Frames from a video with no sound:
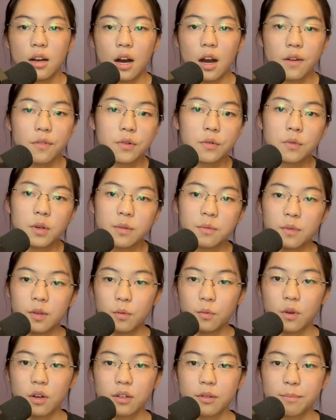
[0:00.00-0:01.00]
Hi everyone,
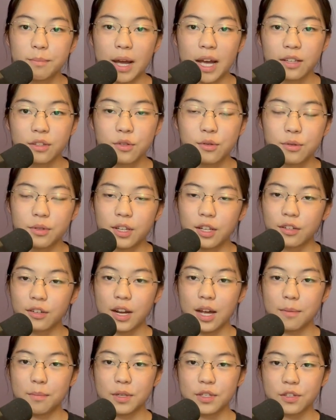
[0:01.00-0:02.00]
welcome back to another
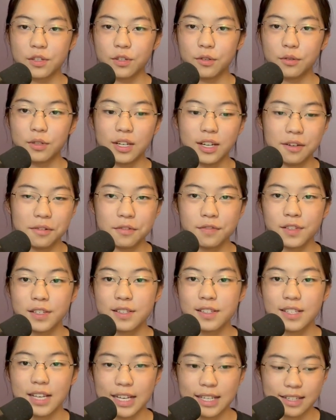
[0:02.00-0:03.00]
episode of
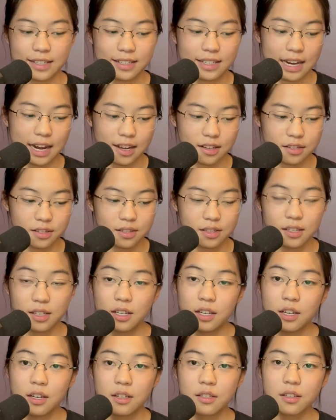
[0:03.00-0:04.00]
PsychCast.
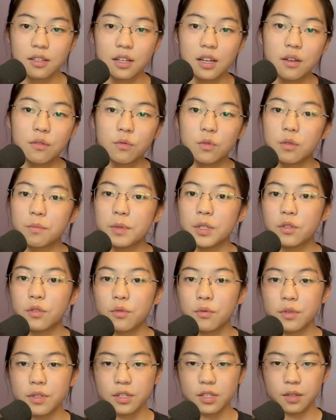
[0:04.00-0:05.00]
Today we'll be
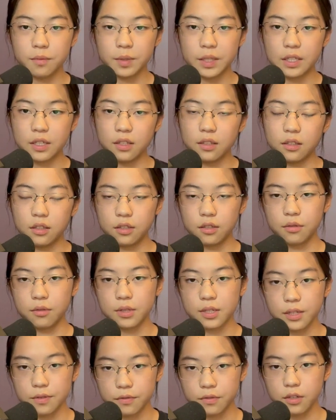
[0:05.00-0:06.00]
doing something a little
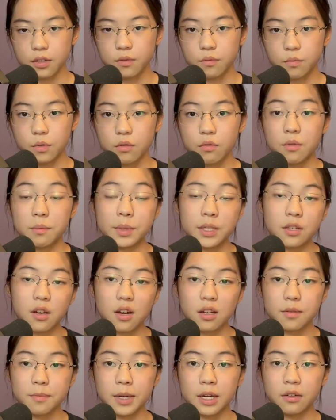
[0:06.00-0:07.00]
different. We won't be
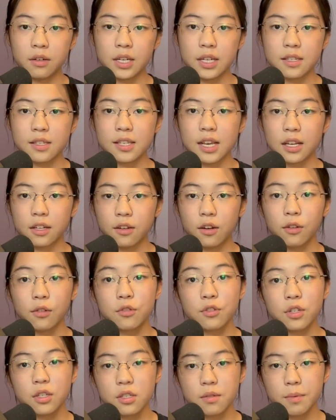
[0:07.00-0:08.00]
talking about a
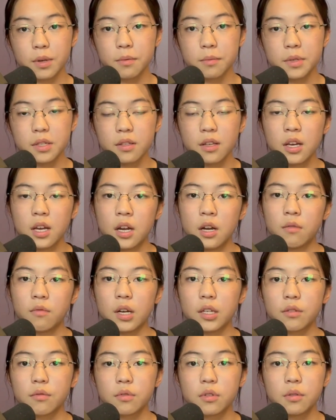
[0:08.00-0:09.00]
psychology experiment,
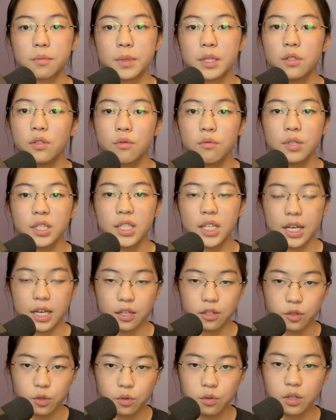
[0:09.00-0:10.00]
rather we'll be doing a
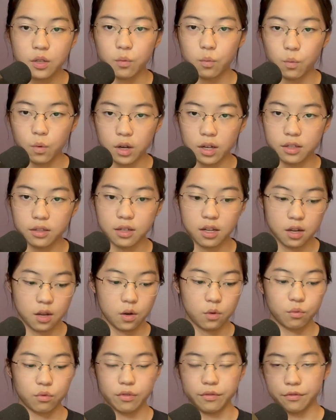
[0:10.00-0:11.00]
Unit 1
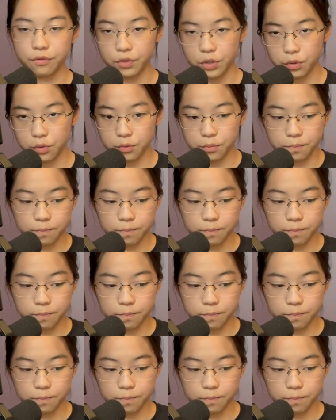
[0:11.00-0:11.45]
review.